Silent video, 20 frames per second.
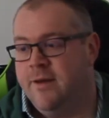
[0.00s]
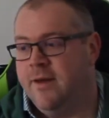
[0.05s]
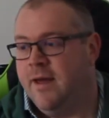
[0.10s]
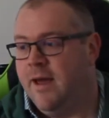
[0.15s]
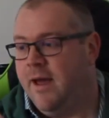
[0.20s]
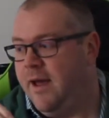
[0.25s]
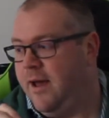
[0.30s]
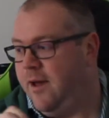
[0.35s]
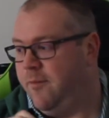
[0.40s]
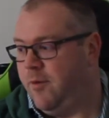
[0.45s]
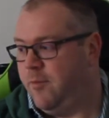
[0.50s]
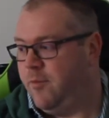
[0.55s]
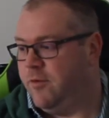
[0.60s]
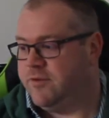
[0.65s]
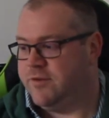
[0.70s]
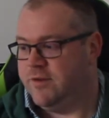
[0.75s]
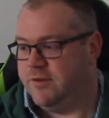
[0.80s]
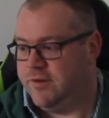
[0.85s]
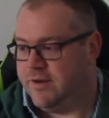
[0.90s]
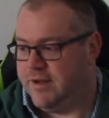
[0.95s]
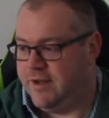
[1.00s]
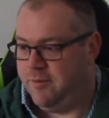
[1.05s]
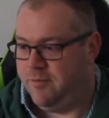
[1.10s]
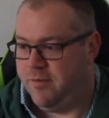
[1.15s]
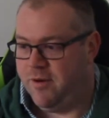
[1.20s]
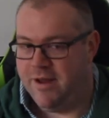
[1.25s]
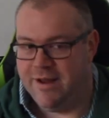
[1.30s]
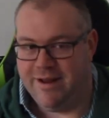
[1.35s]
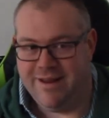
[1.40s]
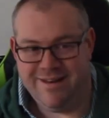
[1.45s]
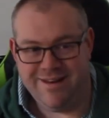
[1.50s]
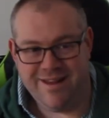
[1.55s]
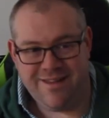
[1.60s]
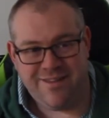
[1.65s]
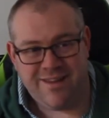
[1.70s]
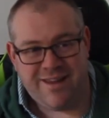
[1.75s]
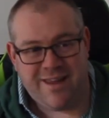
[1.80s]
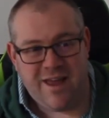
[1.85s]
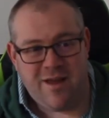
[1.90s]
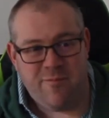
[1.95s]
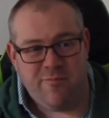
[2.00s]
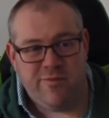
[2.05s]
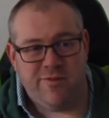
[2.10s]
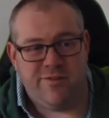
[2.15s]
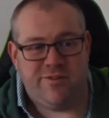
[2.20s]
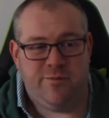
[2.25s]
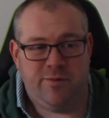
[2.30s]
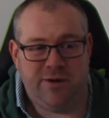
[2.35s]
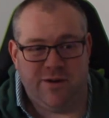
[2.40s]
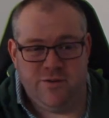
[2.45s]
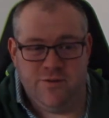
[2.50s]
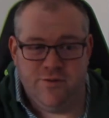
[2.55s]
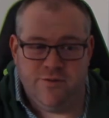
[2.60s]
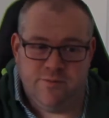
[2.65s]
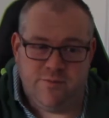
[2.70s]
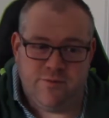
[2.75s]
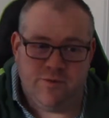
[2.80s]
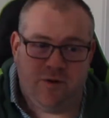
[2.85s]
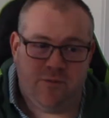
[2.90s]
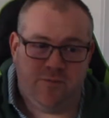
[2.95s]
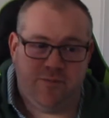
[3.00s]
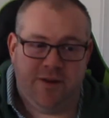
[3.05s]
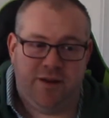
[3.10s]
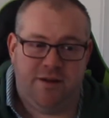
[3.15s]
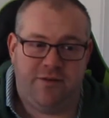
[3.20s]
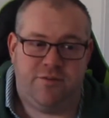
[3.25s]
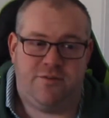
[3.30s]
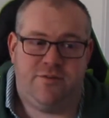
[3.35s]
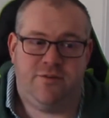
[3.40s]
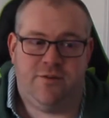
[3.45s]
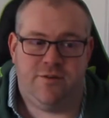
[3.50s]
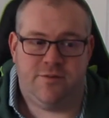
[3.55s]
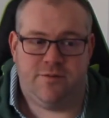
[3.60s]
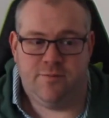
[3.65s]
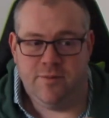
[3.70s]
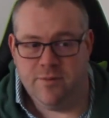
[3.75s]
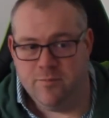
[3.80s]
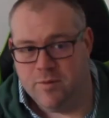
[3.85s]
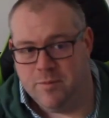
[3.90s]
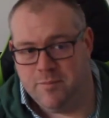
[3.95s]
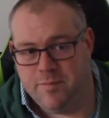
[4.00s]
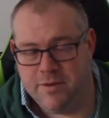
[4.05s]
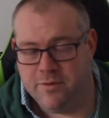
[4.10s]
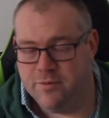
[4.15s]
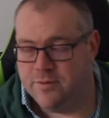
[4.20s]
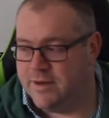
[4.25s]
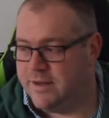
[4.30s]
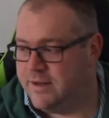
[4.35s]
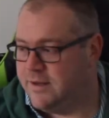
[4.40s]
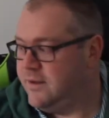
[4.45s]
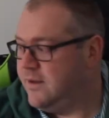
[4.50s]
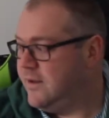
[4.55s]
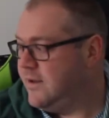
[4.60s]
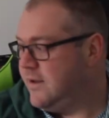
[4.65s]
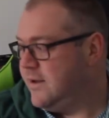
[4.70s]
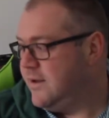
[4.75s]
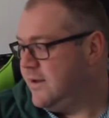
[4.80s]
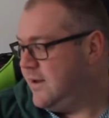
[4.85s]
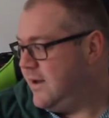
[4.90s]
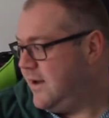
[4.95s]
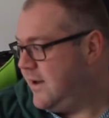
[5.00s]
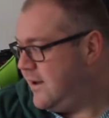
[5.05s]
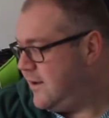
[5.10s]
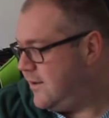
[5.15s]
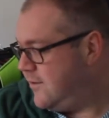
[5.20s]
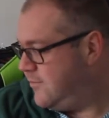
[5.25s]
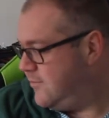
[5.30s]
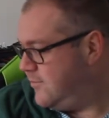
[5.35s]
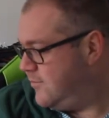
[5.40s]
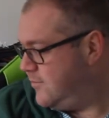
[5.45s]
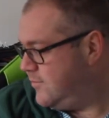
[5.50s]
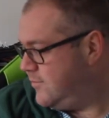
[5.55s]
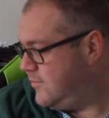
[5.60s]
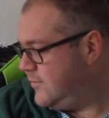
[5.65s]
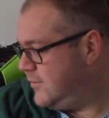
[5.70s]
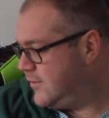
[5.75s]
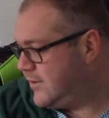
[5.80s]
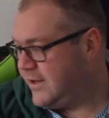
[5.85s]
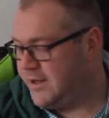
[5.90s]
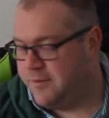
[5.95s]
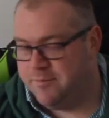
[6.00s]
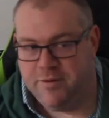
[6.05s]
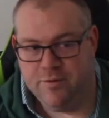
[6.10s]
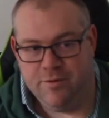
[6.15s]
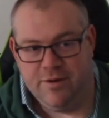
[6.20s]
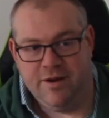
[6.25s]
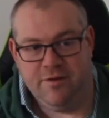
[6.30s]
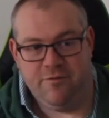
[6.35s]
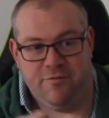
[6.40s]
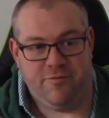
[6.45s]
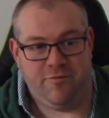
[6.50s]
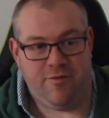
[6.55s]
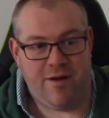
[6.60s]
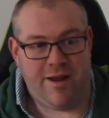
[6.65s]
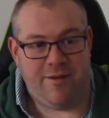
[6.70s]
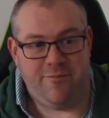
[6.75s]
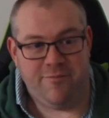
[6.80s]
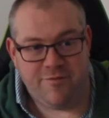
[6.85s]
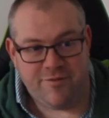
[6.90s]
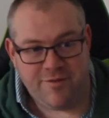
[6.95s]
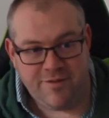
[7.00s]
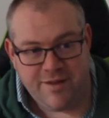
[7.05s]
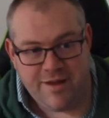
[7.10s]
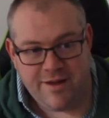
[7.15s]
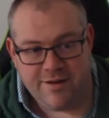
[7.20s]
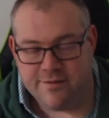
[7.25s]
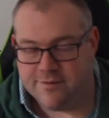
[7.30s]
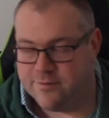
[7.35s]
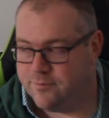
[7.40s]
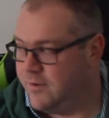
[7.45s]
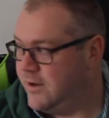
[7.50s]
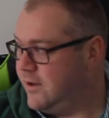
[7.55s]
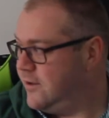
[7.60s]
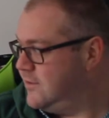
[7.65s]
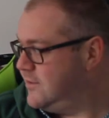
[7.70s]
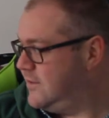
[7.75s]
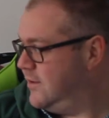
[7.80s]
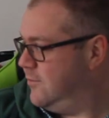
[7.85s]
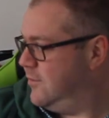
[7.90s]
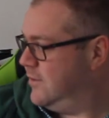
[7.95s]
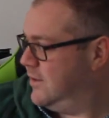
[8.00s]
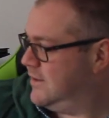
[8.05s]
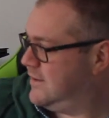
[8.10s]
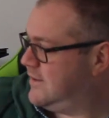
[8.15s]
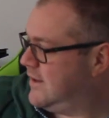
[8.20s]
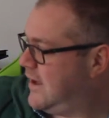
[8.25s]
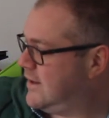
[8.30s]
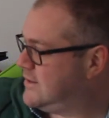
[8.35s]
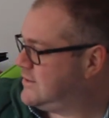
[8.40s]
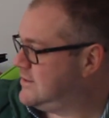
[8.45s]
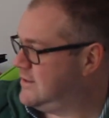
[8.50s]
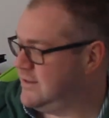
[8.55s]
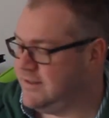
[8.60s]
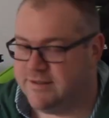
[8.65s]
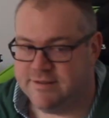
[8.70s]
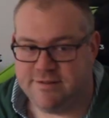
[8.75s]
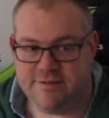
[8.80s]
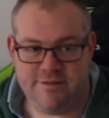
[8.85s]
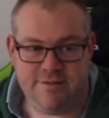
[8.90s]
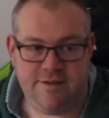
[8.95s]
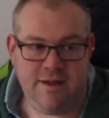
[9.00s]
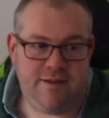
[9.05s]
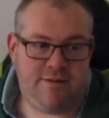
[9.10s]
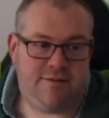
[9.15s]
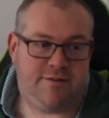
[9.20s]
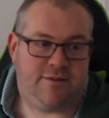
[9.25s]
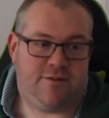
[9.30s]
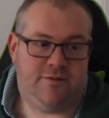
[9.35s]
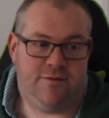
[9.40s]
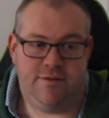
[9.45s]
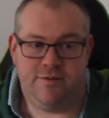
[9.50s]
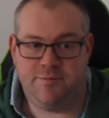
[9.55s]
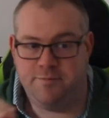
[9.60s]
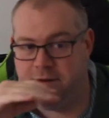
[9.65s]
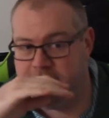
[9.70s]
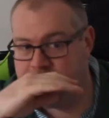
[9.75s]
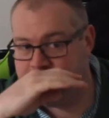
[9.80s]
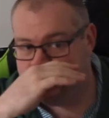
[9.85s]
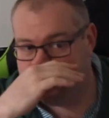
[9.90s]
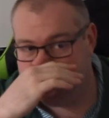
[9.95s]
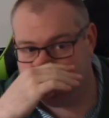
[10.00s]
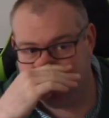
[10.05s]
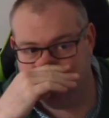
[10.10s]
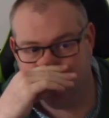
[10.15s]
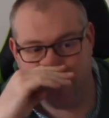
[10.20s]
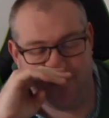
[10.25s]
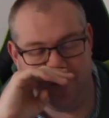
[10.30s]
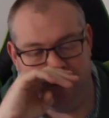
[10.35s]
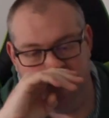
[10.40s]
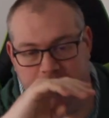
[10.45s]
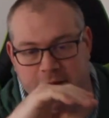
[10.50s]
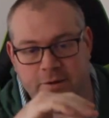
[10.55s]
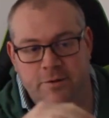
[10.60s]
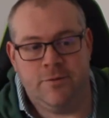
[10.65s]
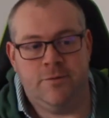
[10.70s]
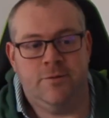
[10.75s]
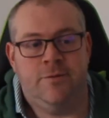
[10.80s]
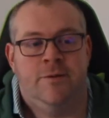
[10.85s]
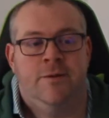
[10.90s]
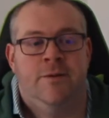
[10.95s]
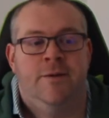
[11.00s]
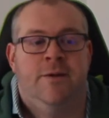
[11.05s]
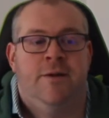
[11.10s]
I'm also looking at buying another camera so we can do some top-down shots when we're building. Looking at building a frame for that as well that will attach to this desk or this bench, so that will be cool.